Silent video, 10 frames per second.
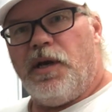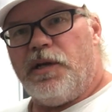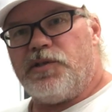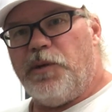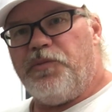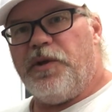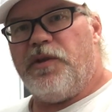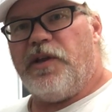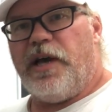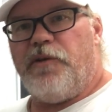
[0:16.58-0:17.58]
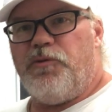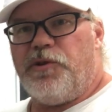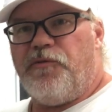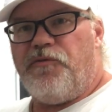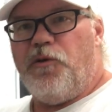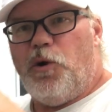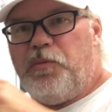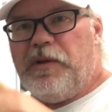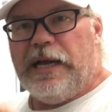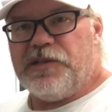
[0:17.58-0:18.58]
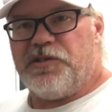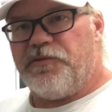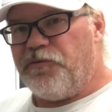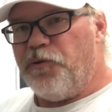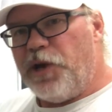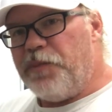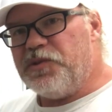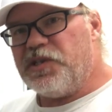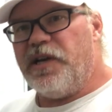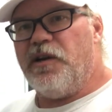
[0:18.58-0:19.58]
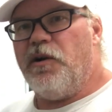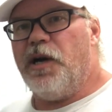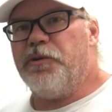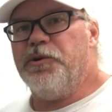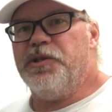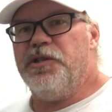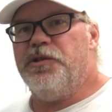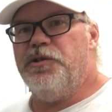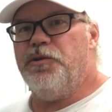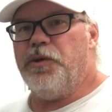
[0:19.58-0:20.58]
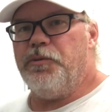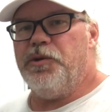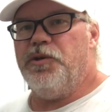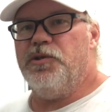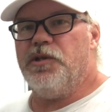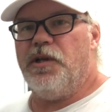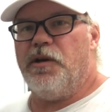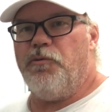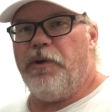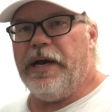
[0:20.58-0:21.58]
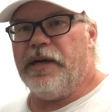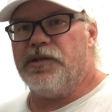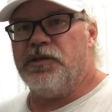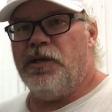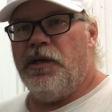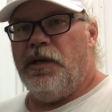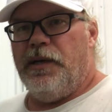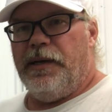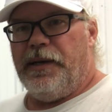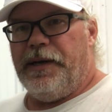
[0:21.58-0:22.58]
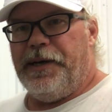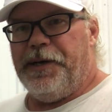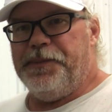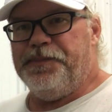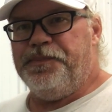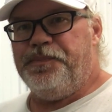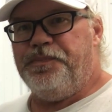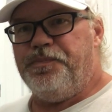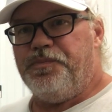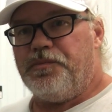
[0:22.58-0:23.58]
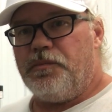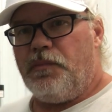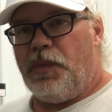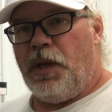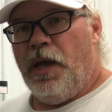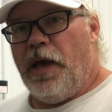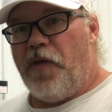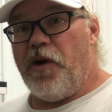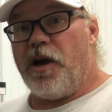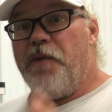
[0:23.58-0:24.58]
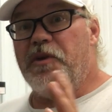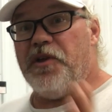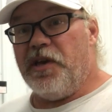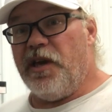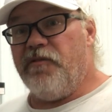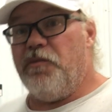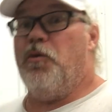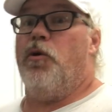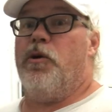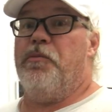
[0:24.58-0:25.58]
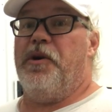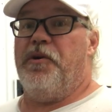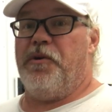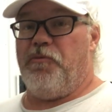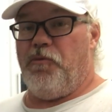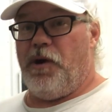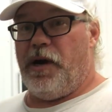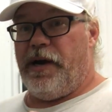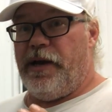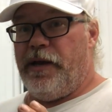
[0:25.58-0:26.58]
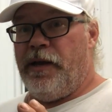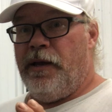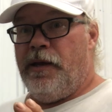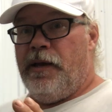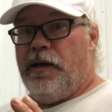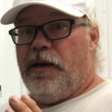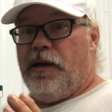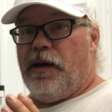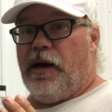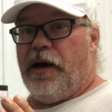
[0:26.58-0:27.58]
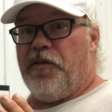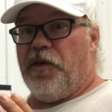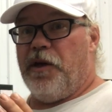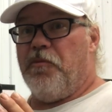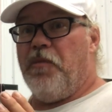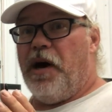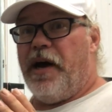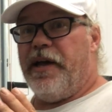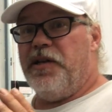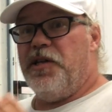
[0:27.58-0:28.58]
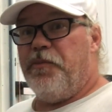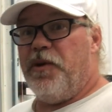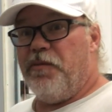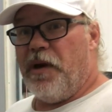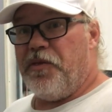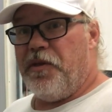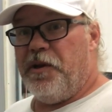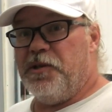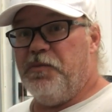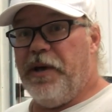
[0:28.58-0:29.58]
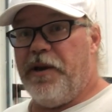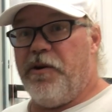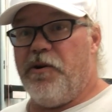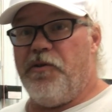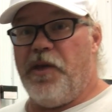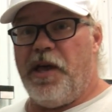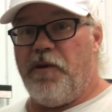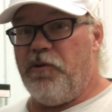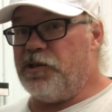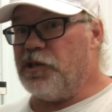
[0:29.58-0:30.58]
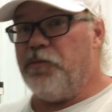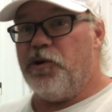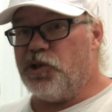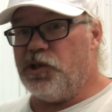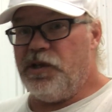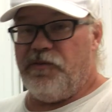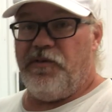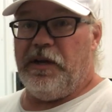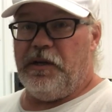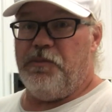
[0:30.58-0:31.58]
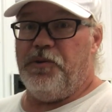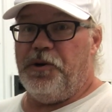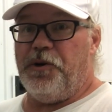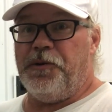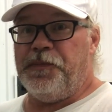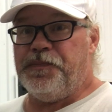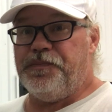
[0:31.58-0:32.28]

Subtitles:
something that with a full plastic frame is kind of awkward to do. It would use a lot of wax. And that got me thinking even more about why I think my dipping method is better than what's commercially available